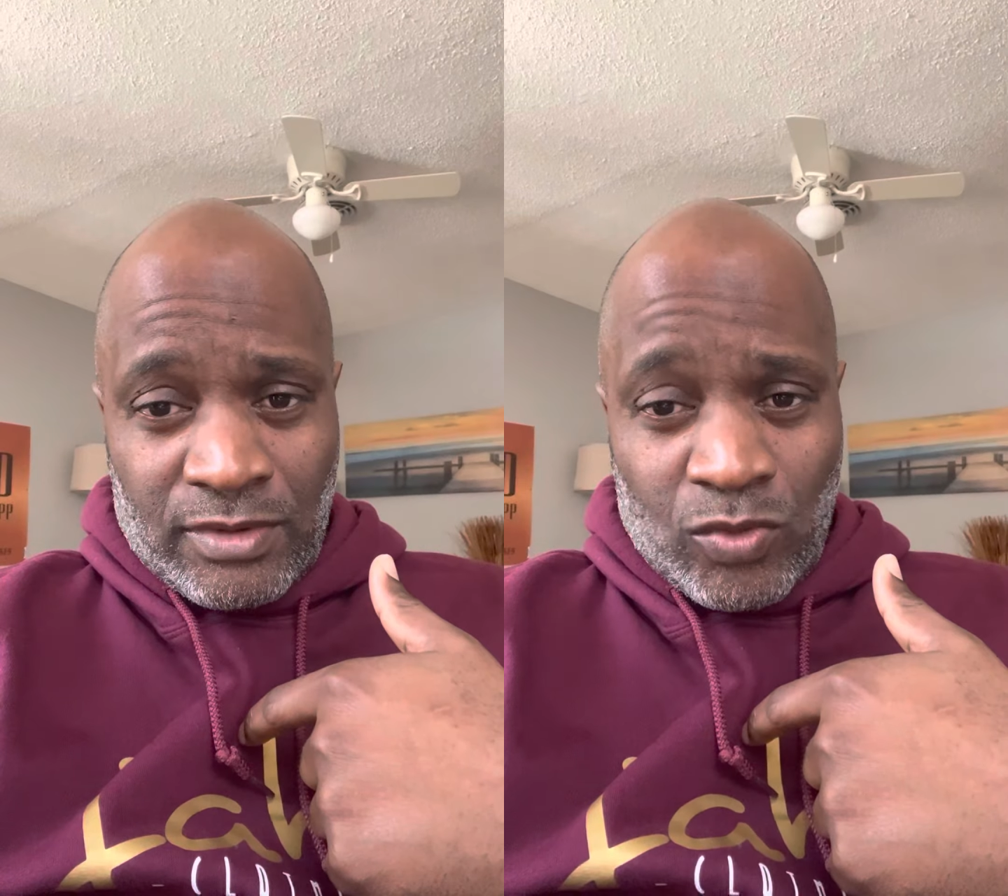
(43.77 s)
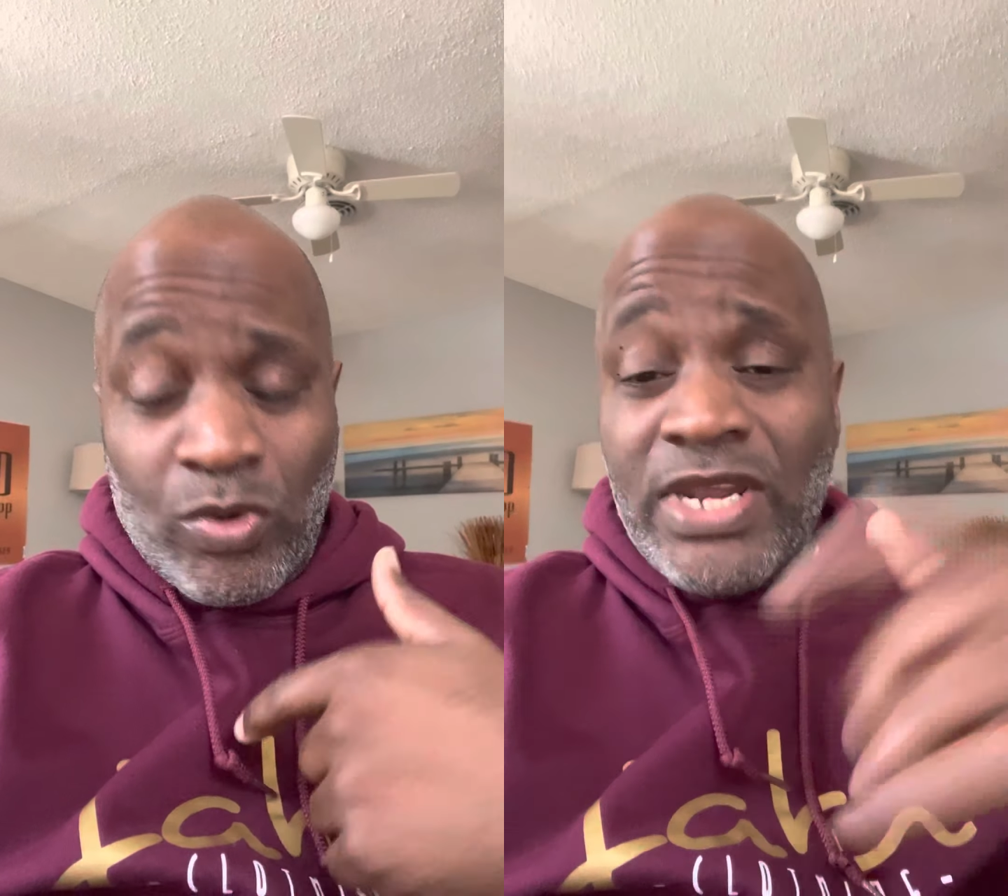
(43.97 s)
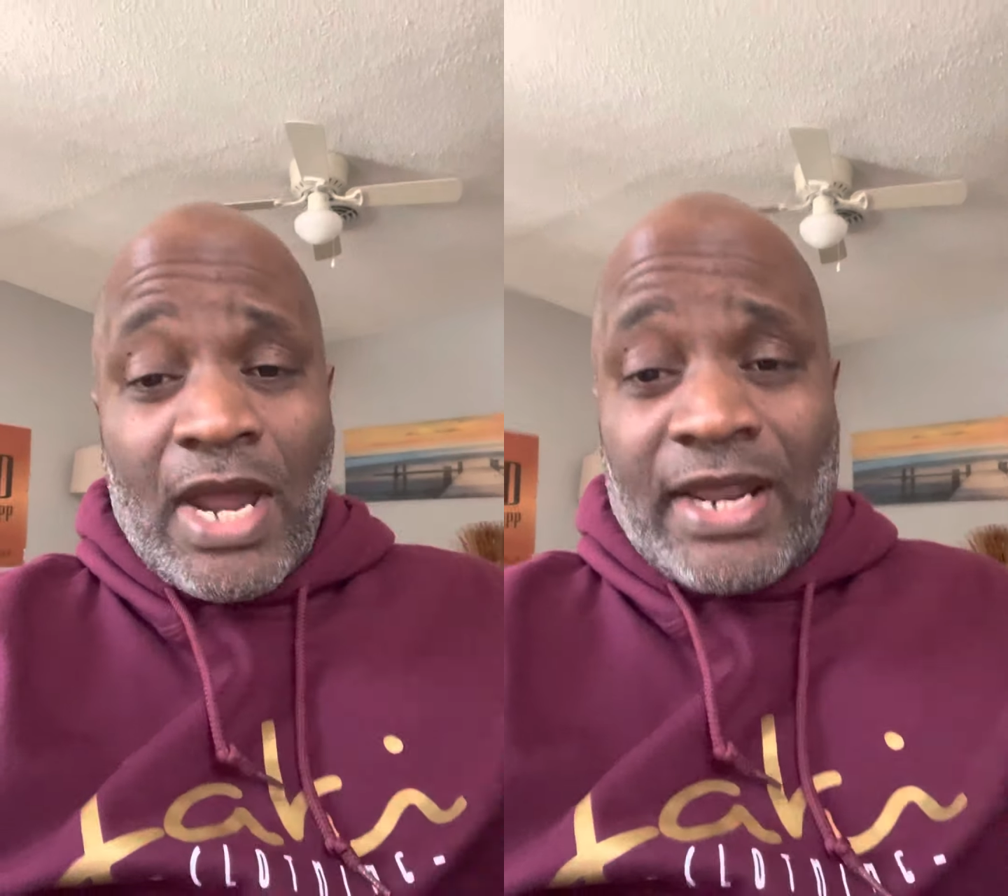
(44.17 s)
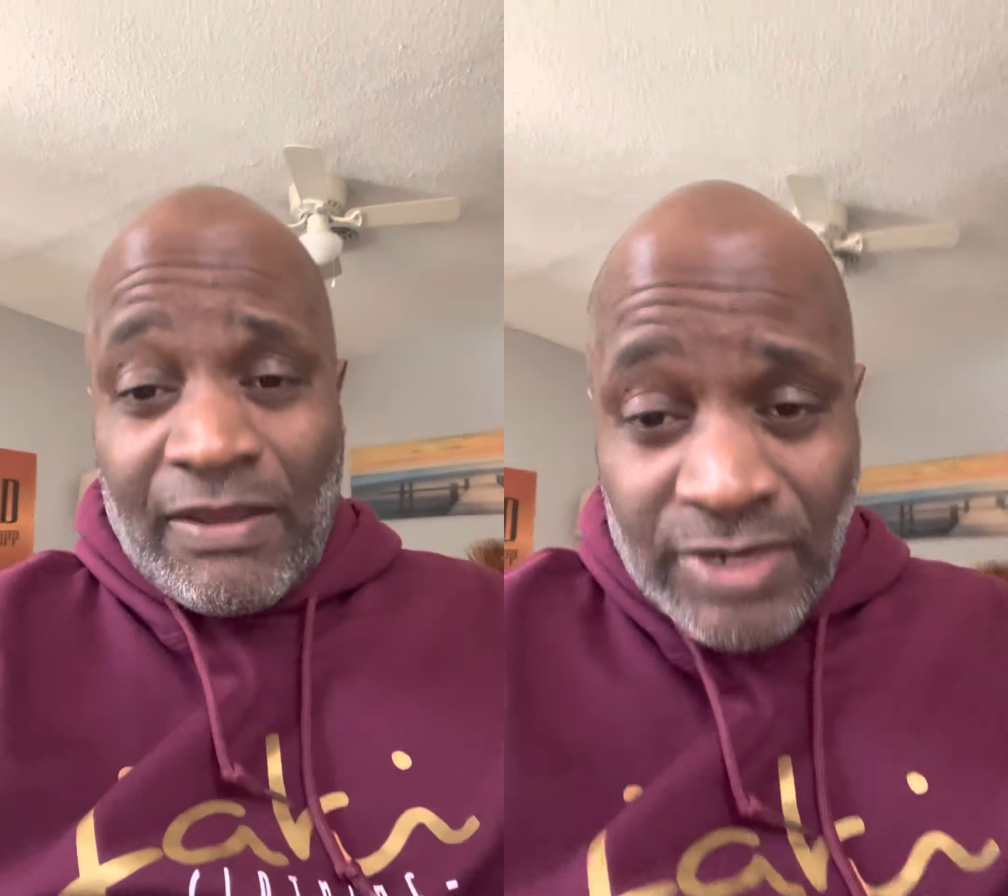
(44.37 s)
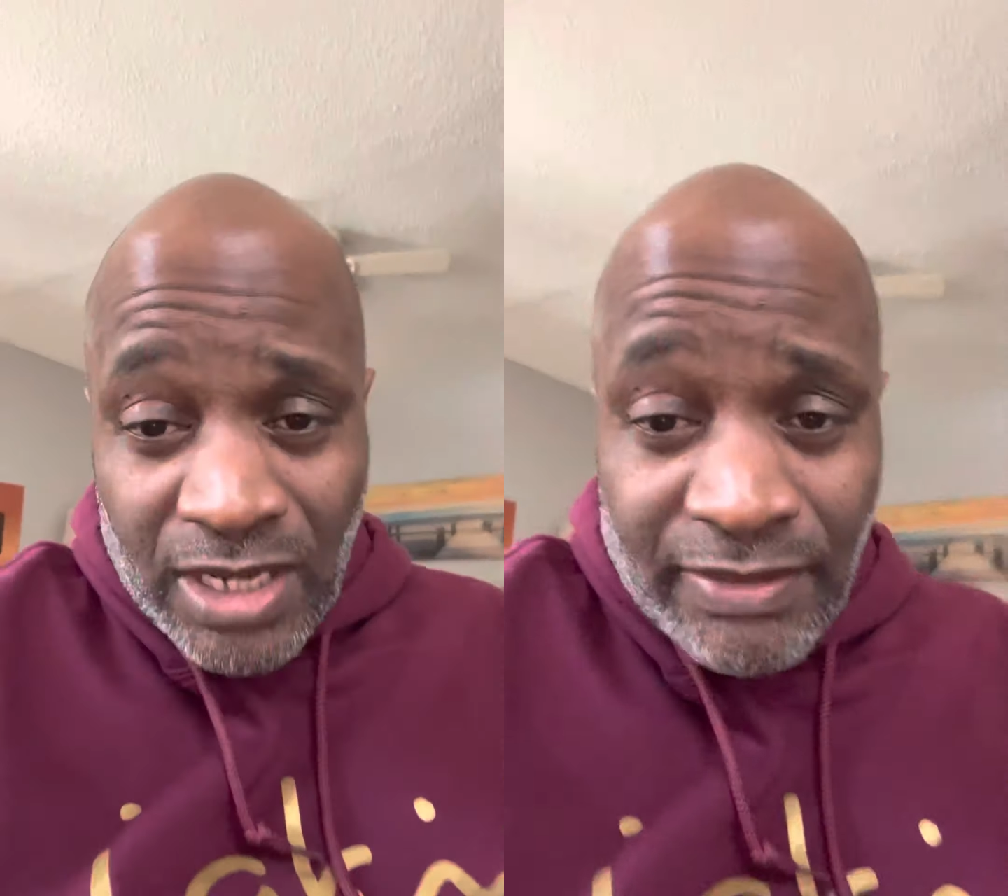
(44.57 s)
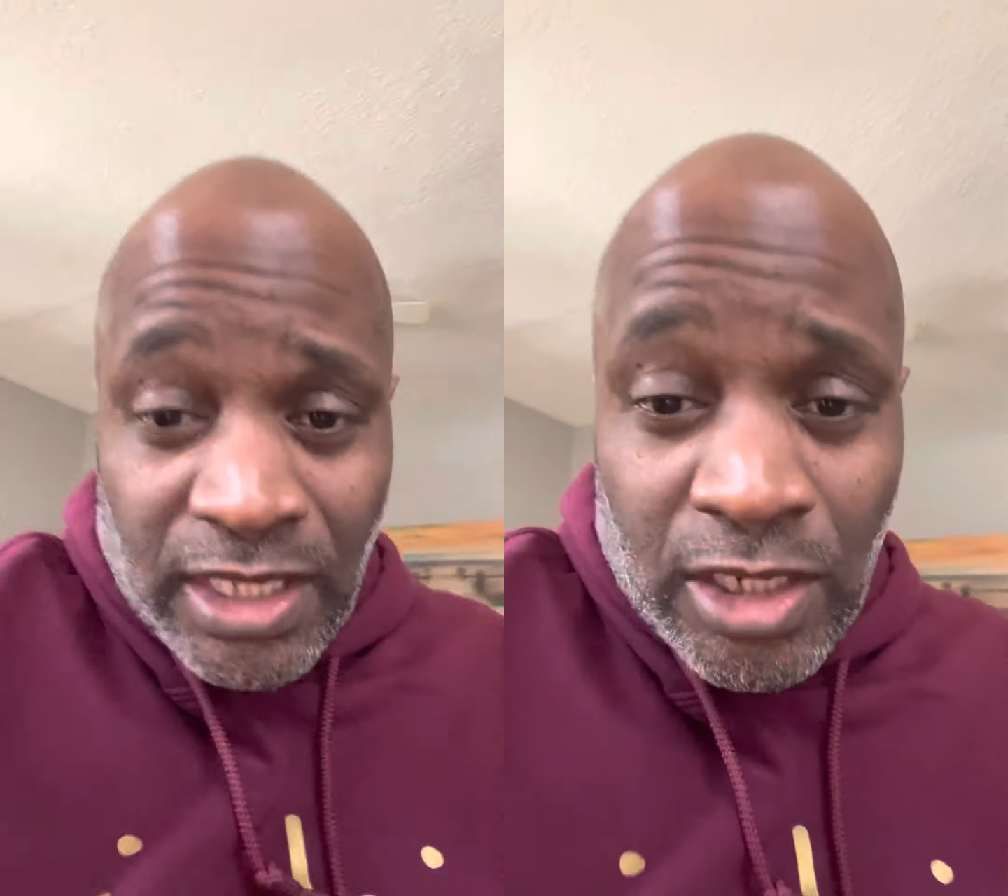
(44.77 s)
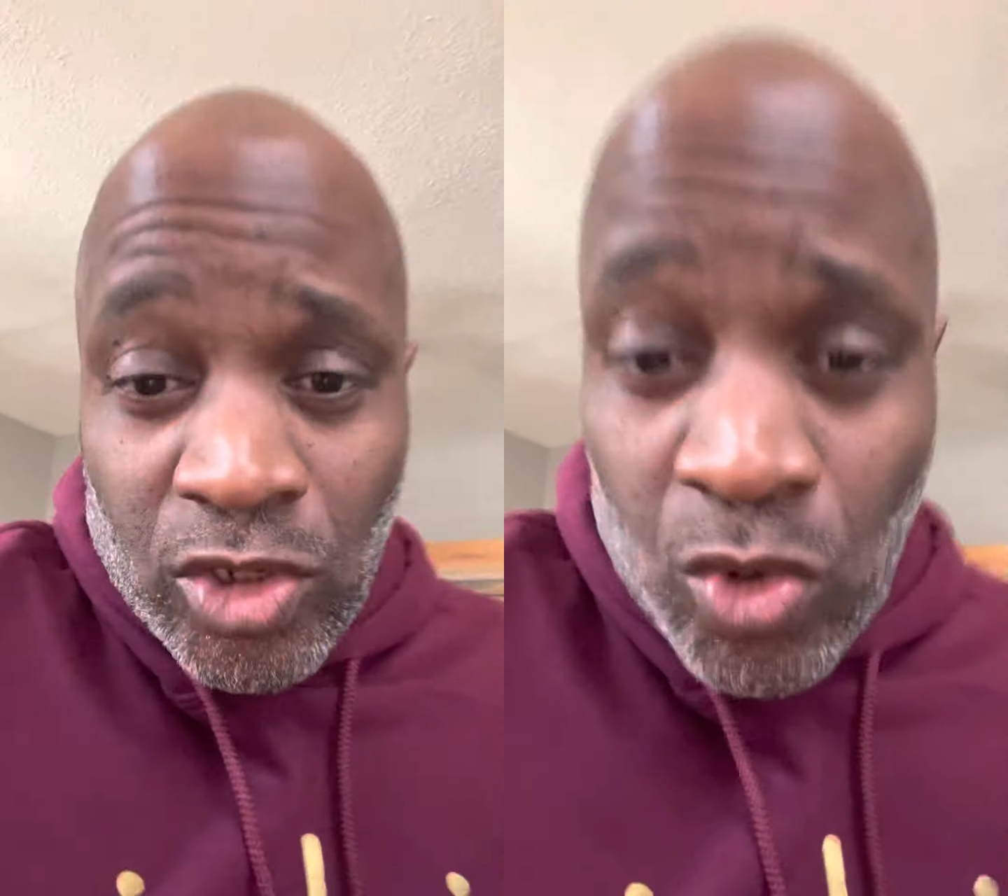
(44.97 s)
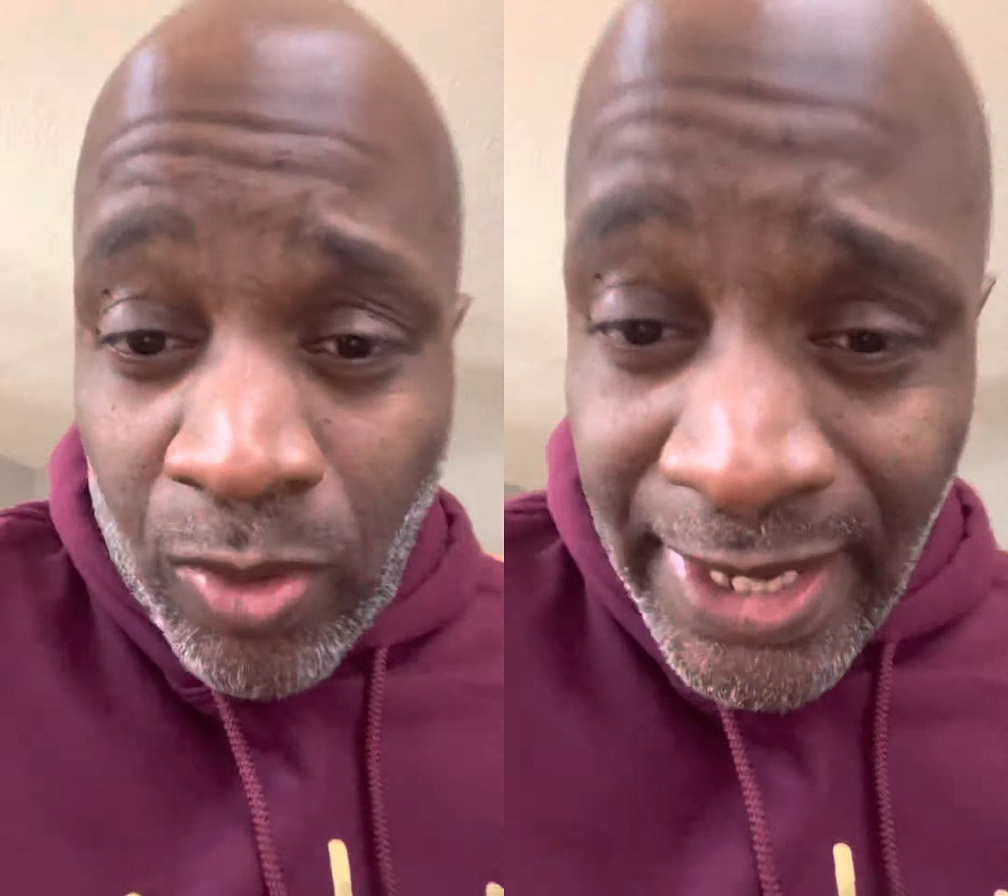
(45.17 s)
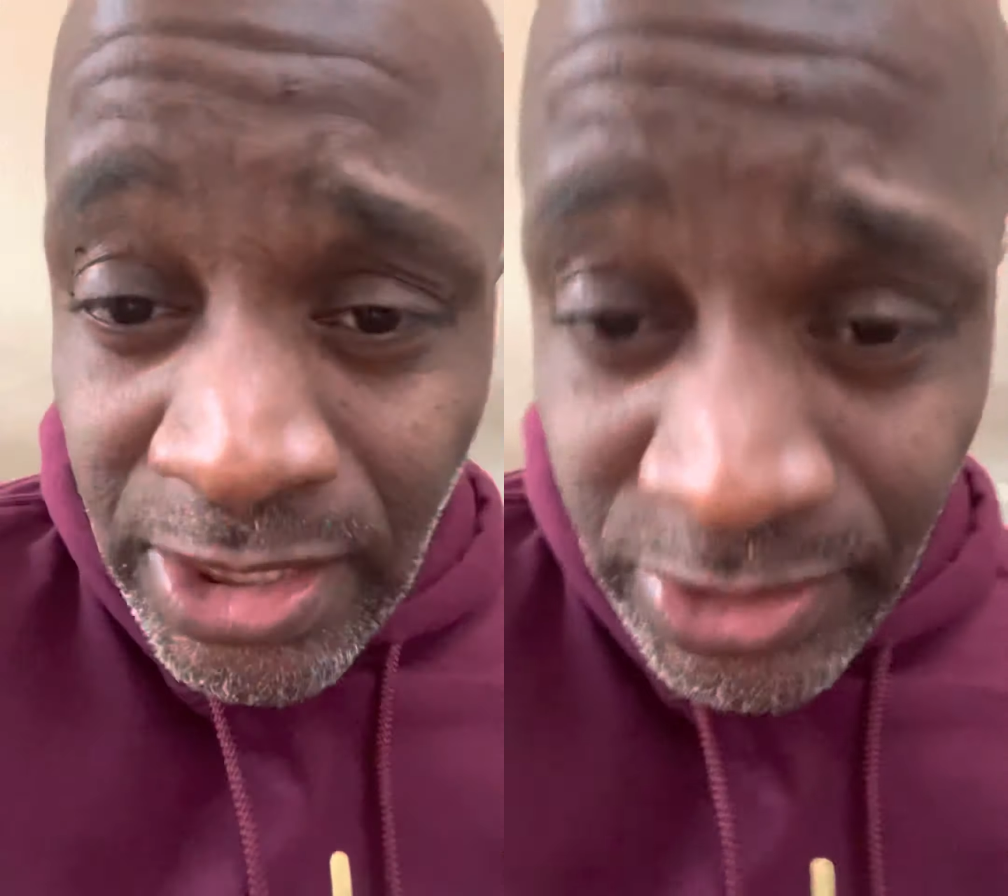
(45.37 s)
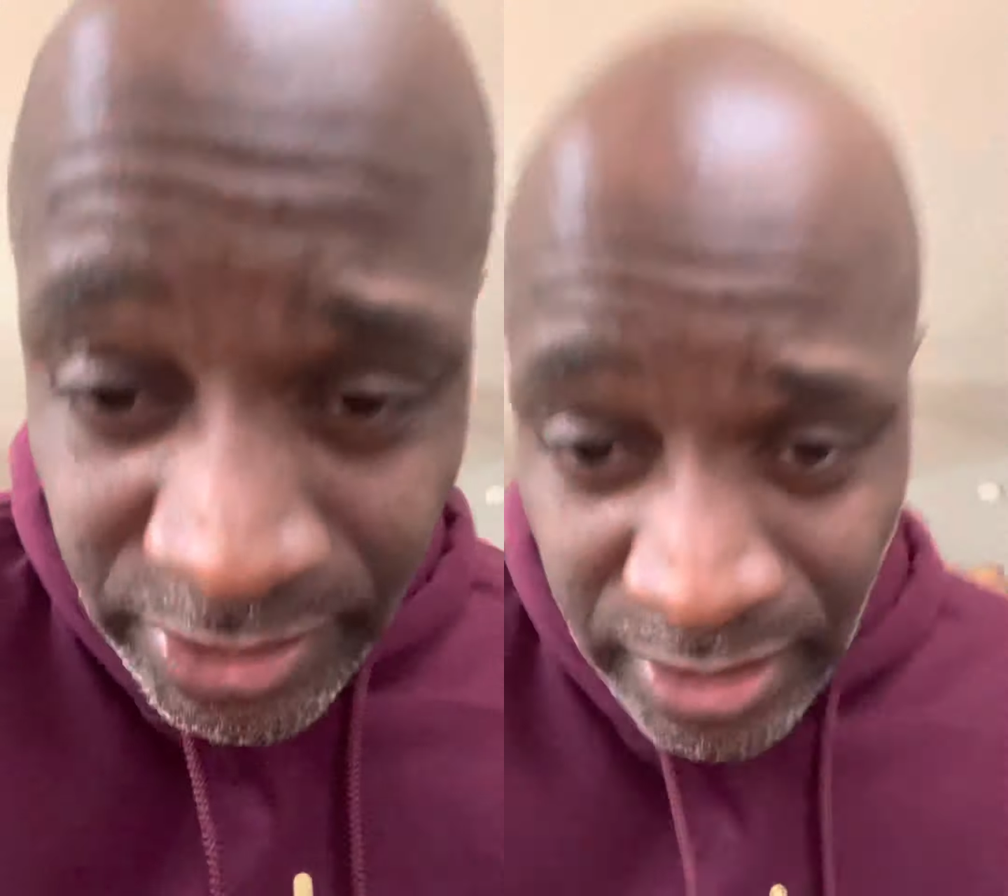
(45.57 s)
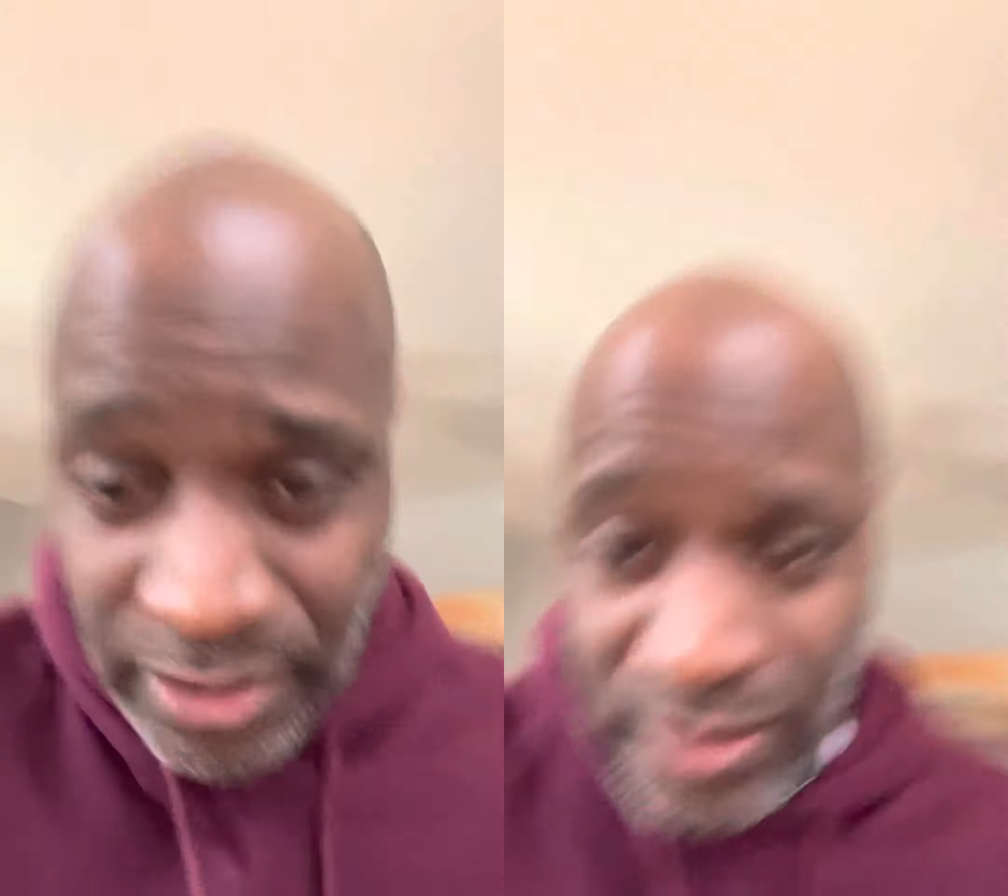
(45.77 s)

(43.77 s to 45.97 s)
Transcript: We not even in the equation.